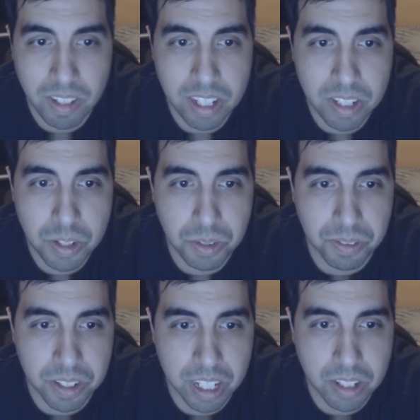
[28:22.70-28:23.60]
Phase
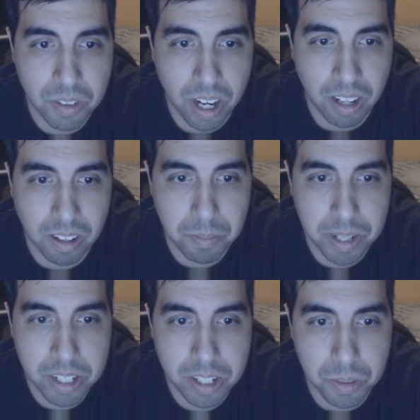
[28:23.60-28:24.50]
two of the second trial.
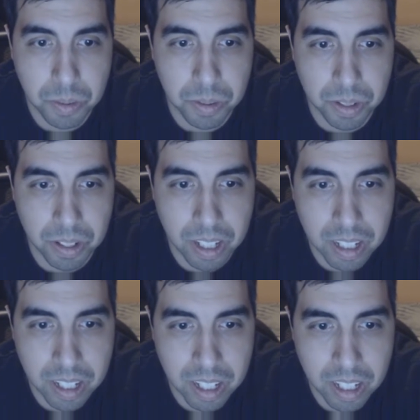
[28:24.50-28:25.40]
Menchi's order.
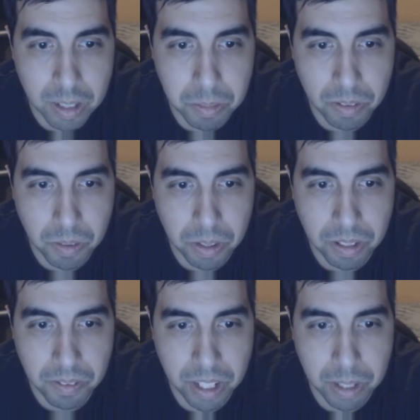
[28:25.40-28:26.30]
Number of
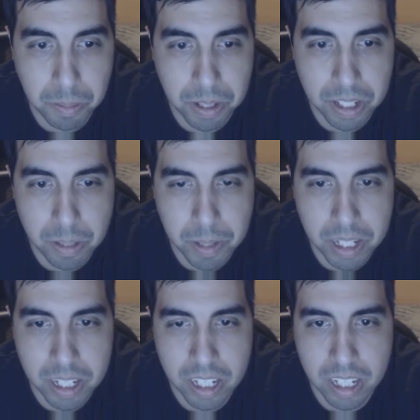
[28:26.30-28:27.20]
qualifying
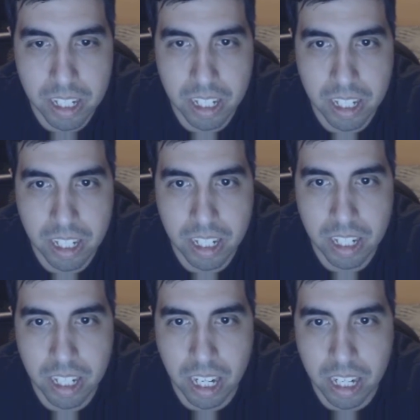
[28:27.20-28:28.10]
participants?
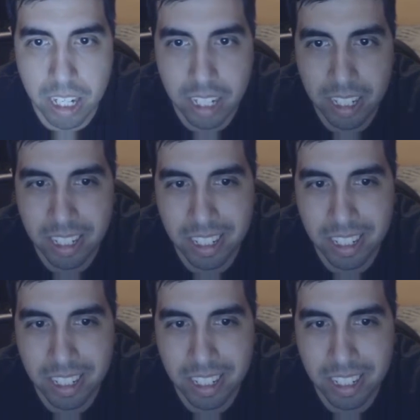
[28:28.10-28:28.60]
None.